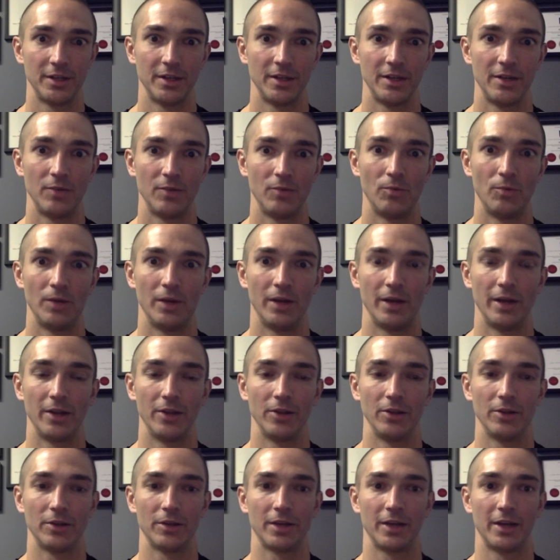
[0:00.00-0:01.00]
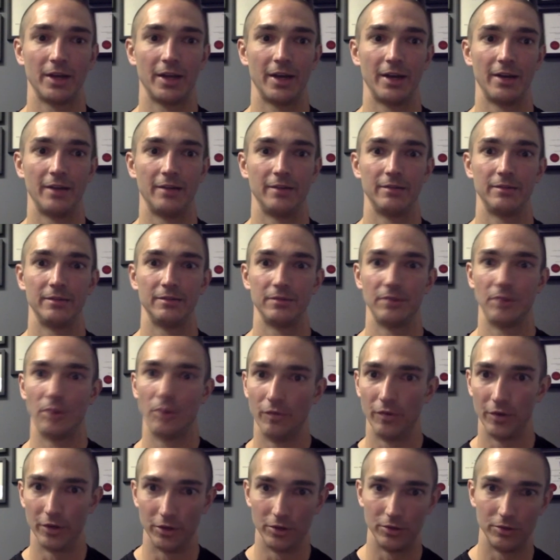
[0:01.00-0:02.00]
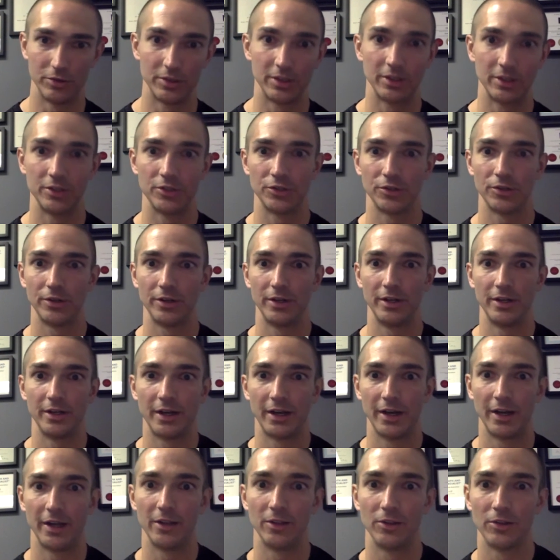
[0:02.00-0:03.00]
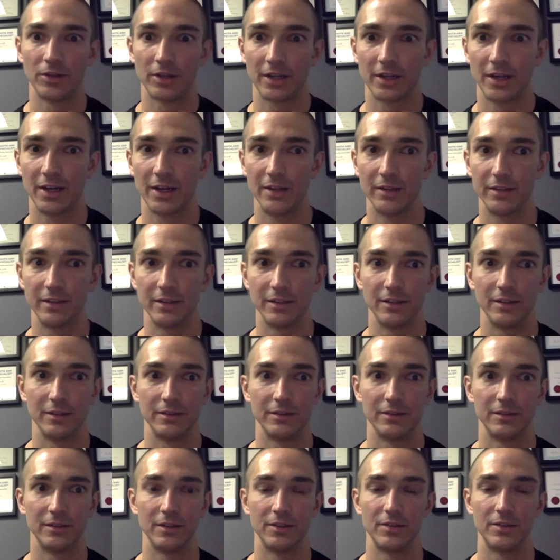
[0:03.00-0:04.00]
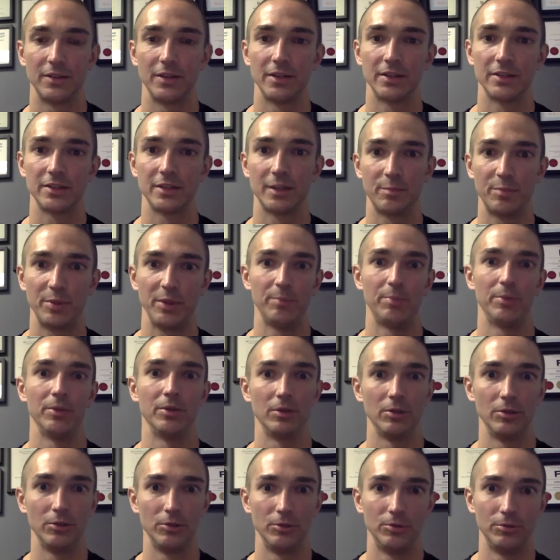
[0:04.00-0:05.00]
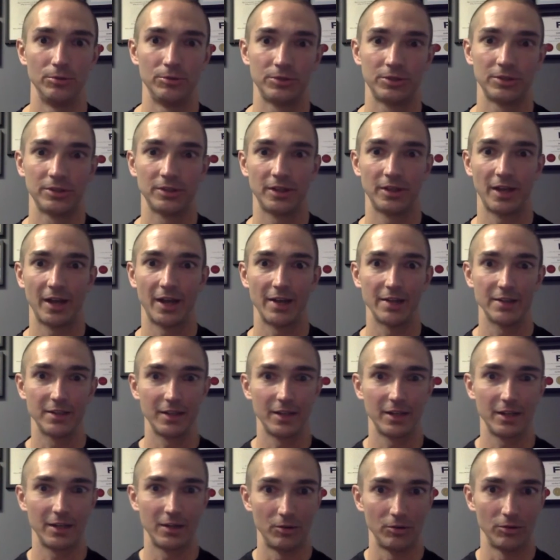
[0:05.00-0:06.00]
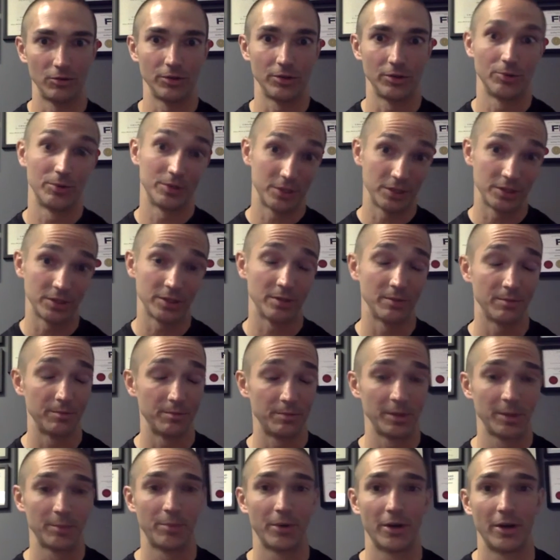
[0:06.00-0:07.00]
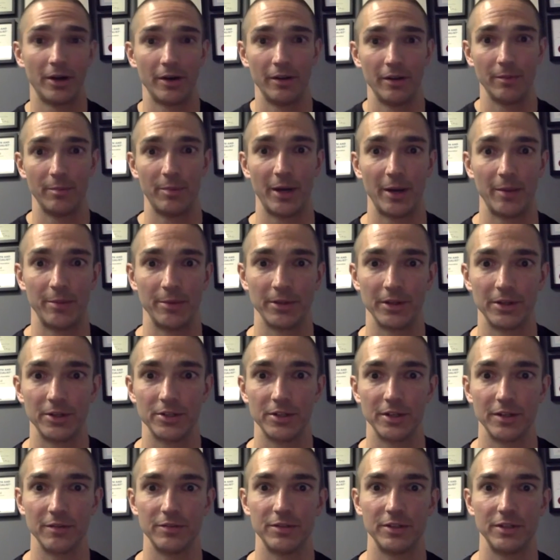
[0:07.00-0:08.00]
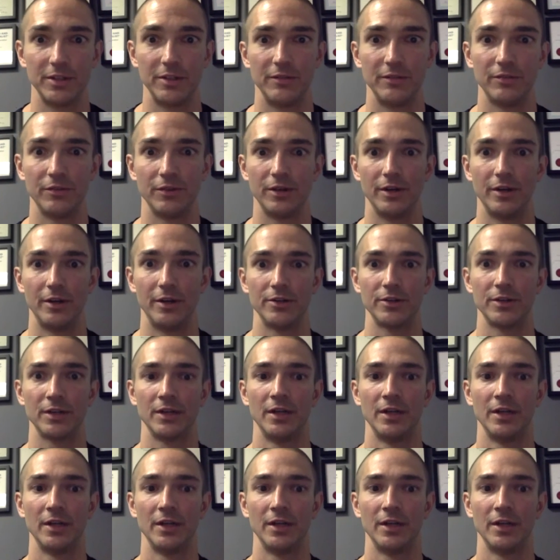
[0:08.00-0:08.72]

when I look at overuse injury and I look at the things that people lose as they get older, which is a big part of the population I've seen for years.